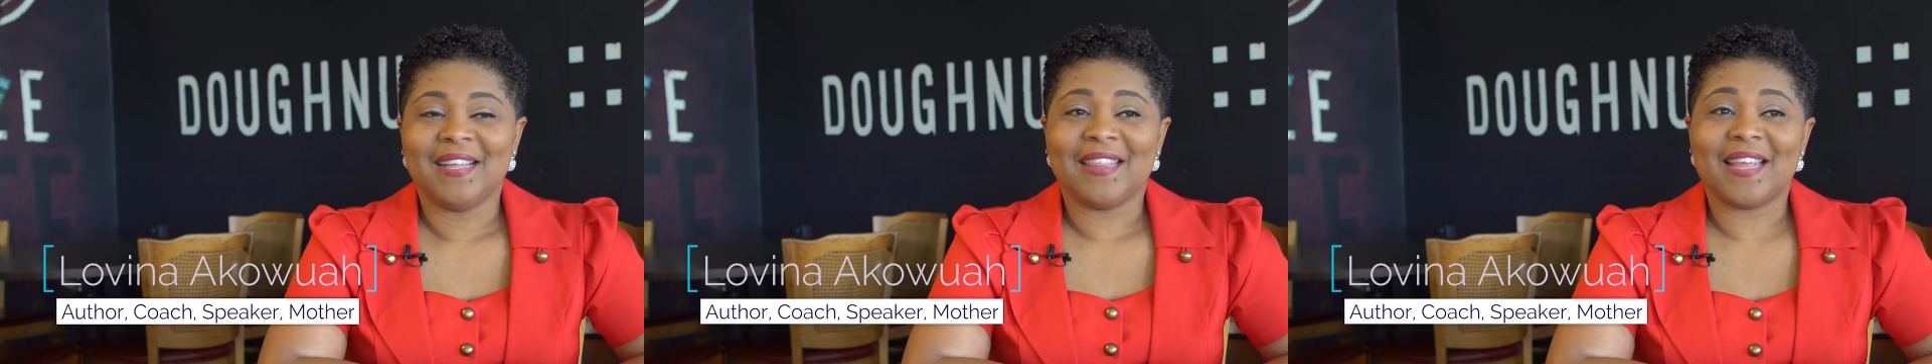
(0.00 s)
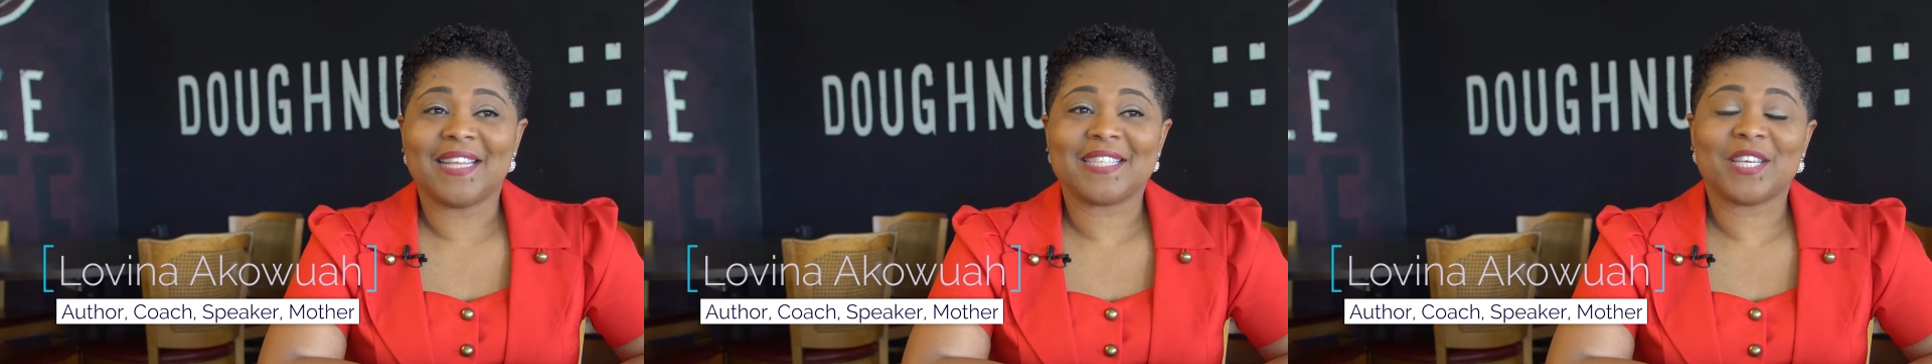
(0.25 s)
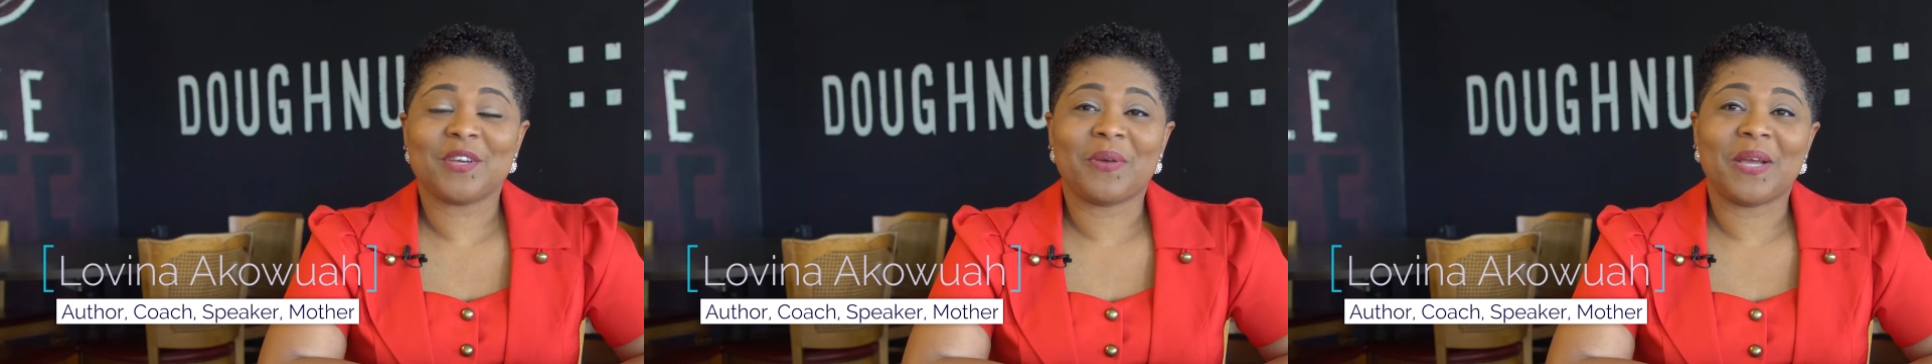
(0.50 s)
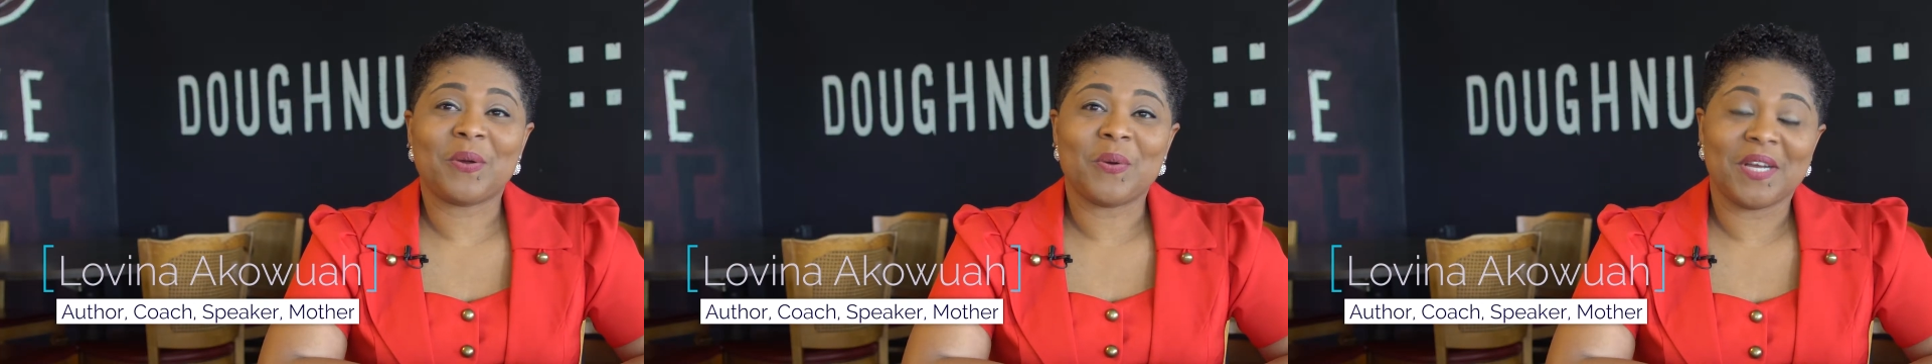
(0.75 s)
That's a
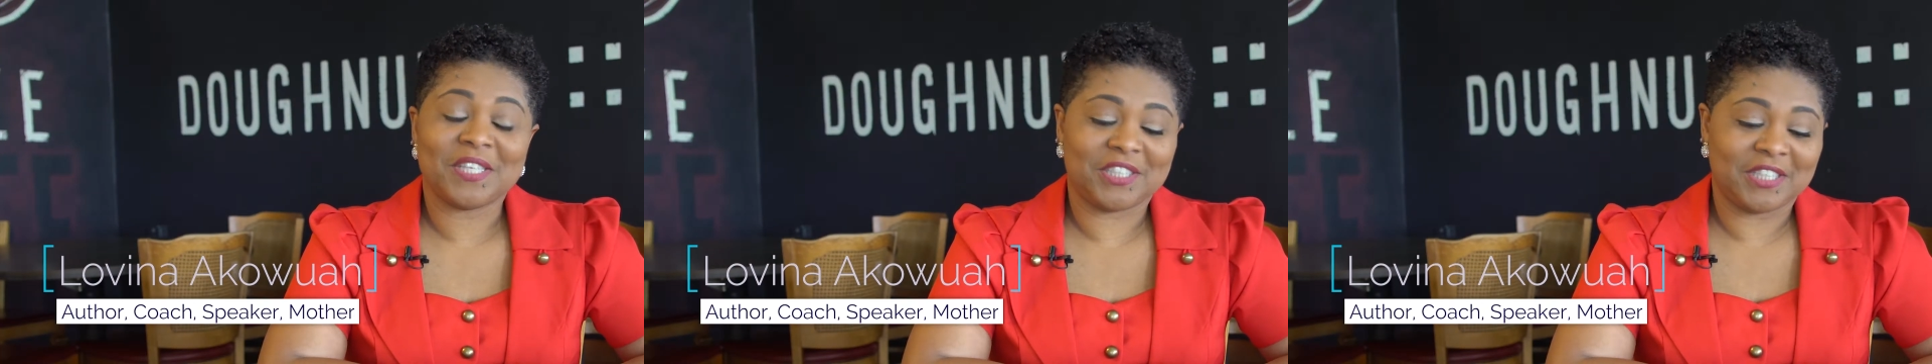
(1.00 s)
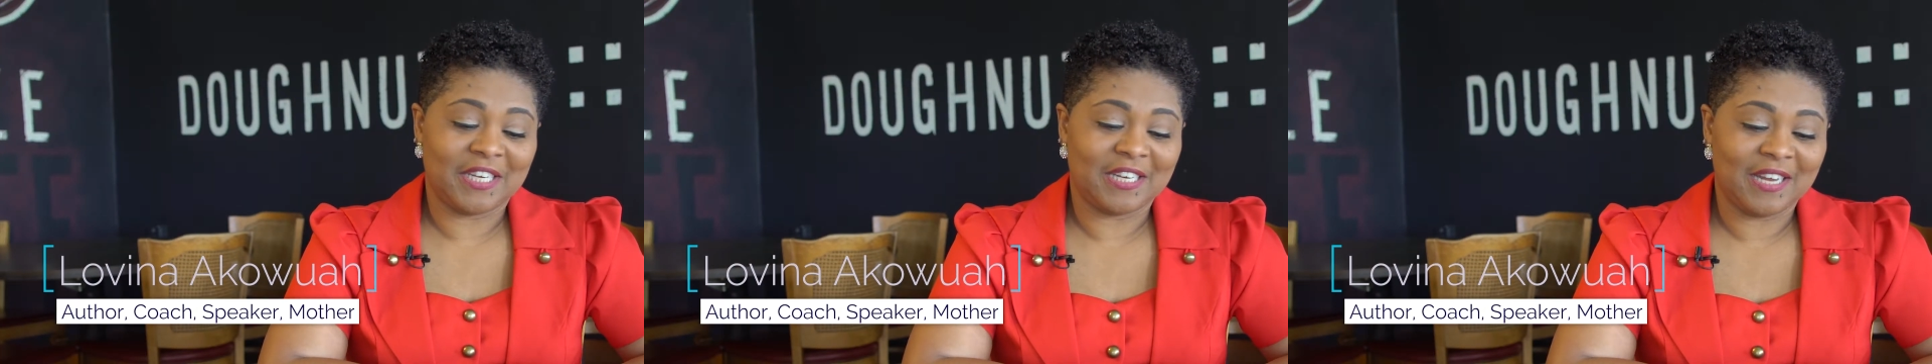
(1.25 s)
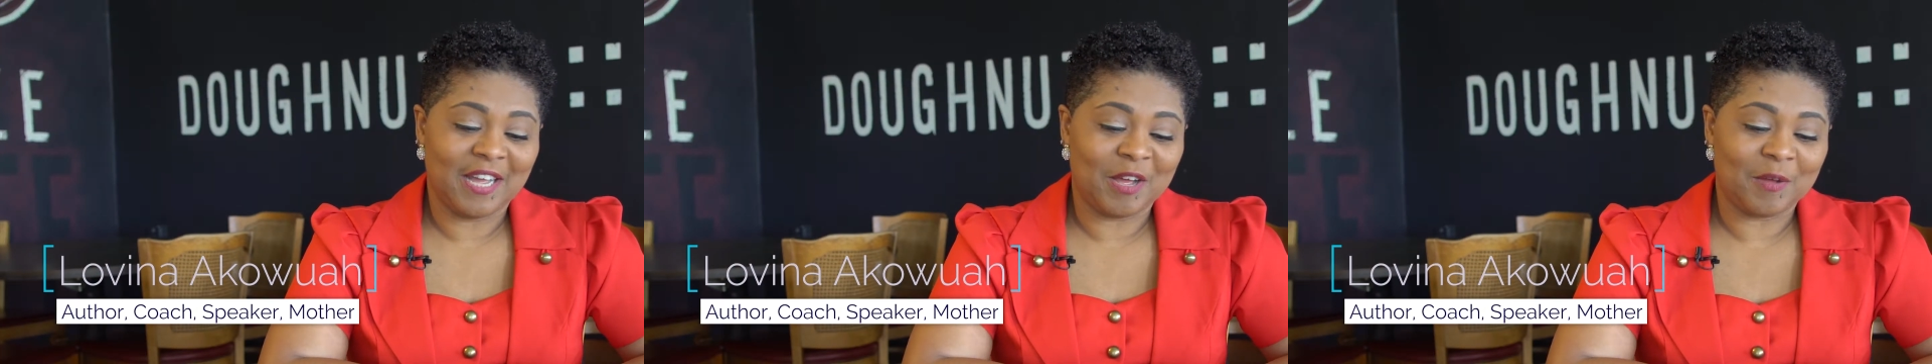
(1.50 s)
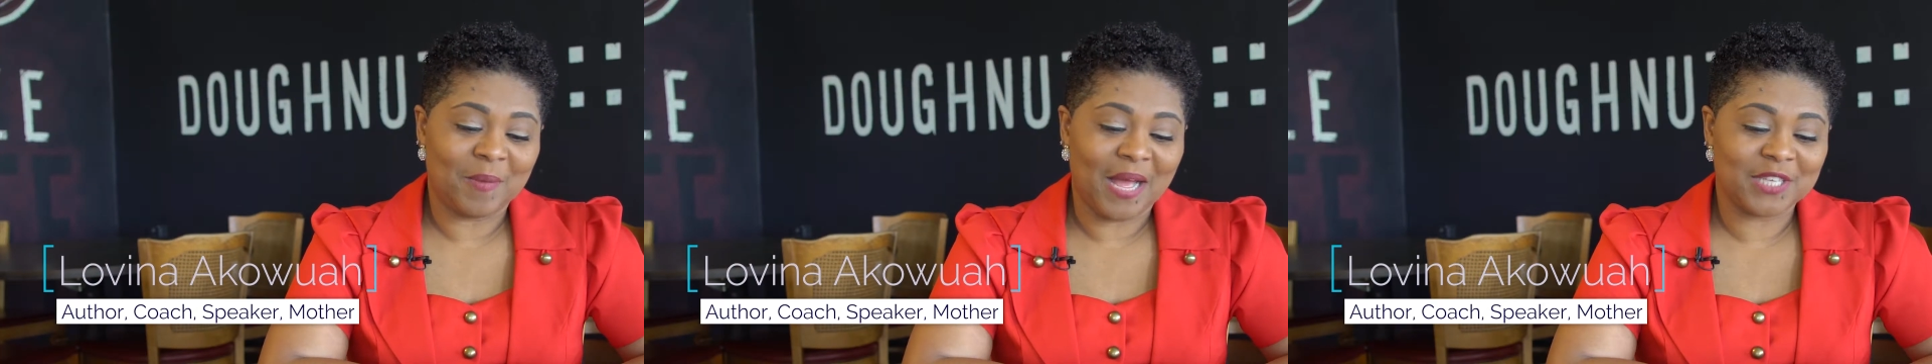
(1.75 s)
great question.
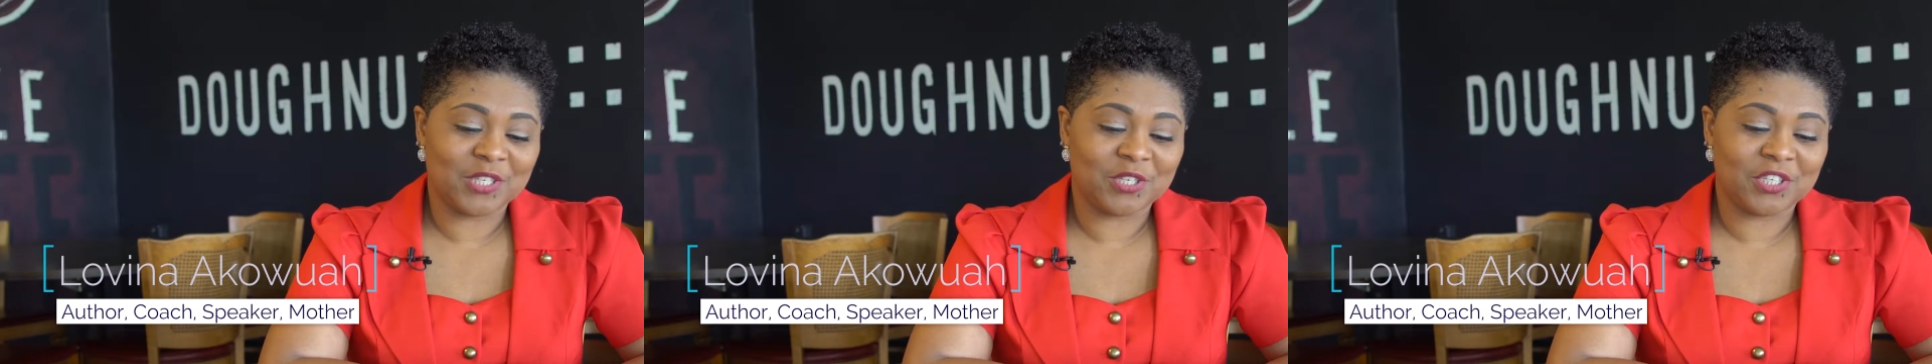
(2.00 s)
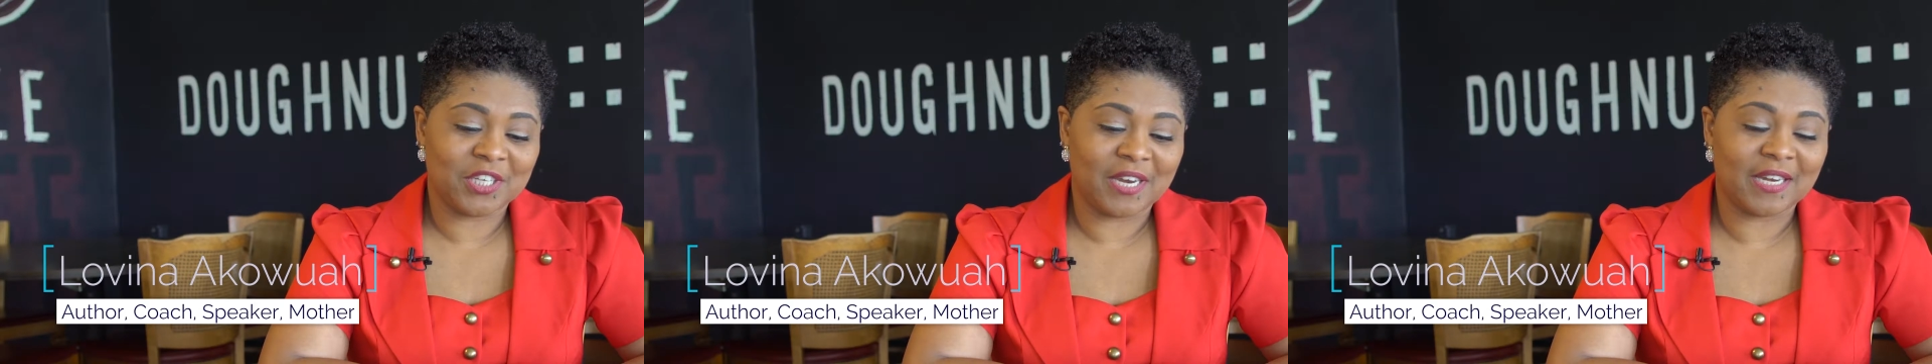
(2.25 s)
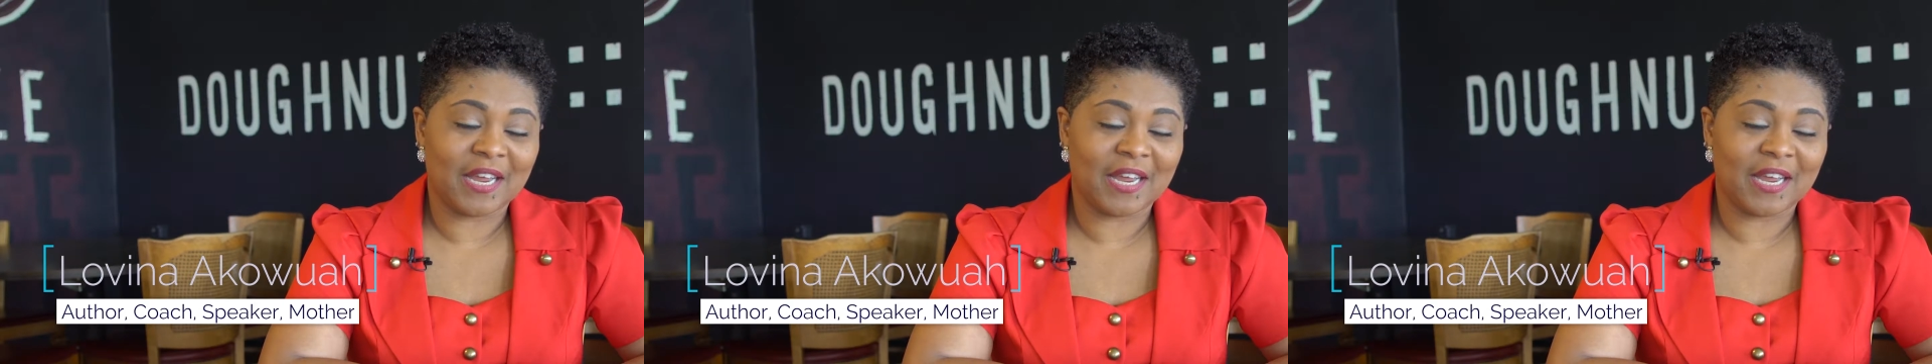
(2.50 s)
As you shared